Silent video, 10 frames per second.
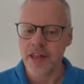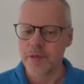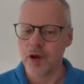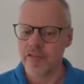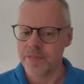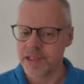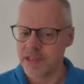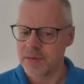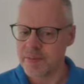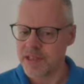might even be
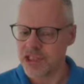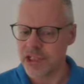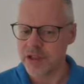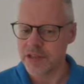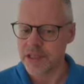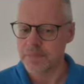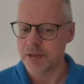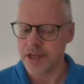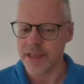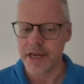some MSG or something
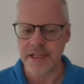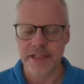like that